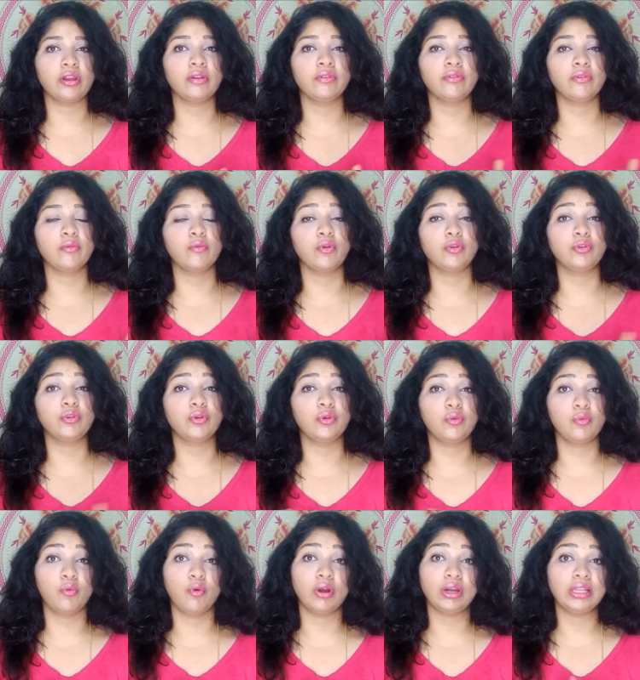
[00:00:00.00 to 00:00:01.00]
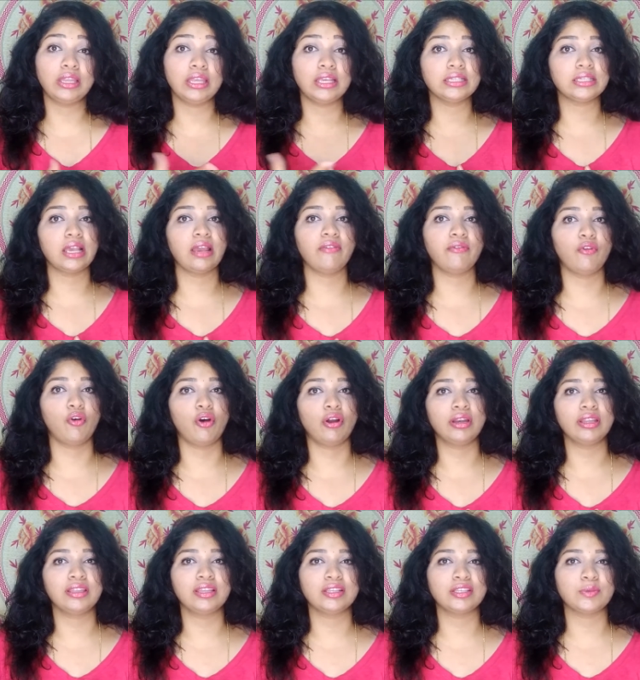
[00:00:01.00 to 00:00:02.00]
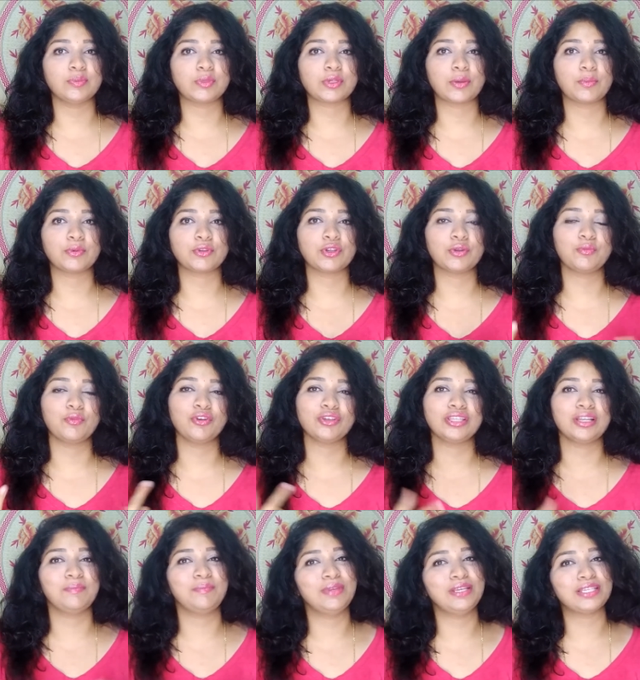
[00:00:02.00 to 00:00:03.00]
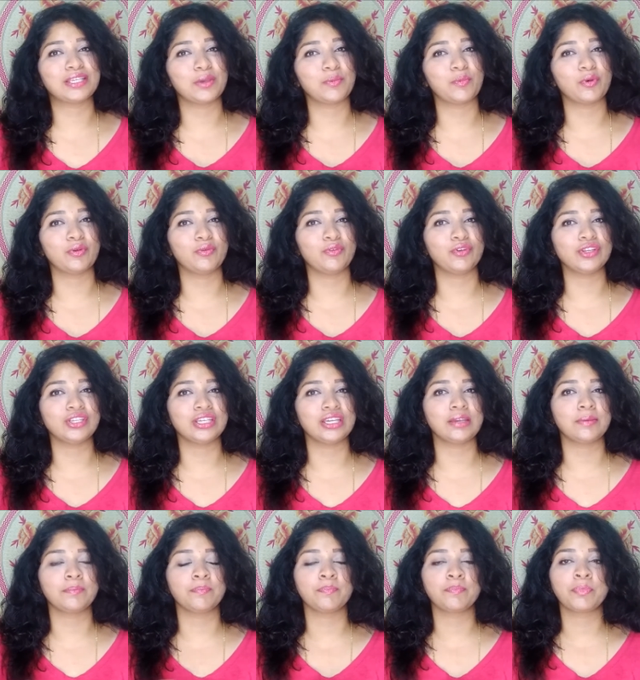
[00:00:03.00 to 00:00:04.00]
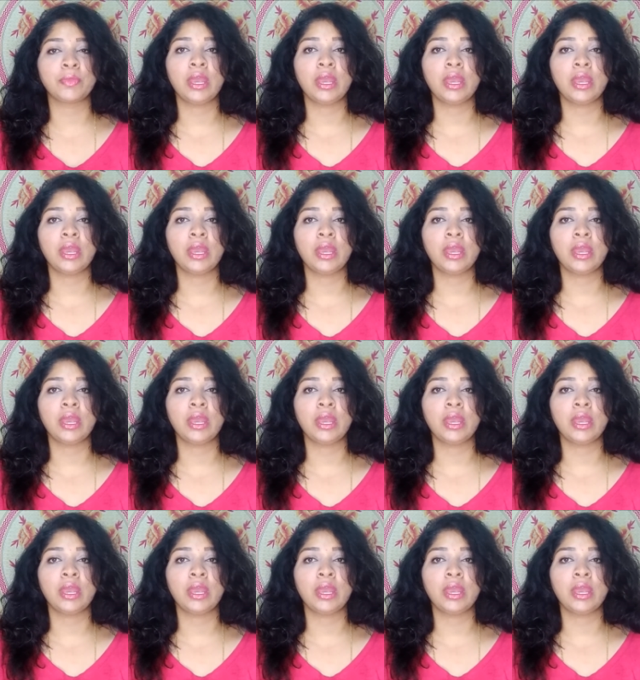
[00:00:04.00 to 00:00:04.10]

and if you want to know what things I have got in the subscription box, then please keep on watching.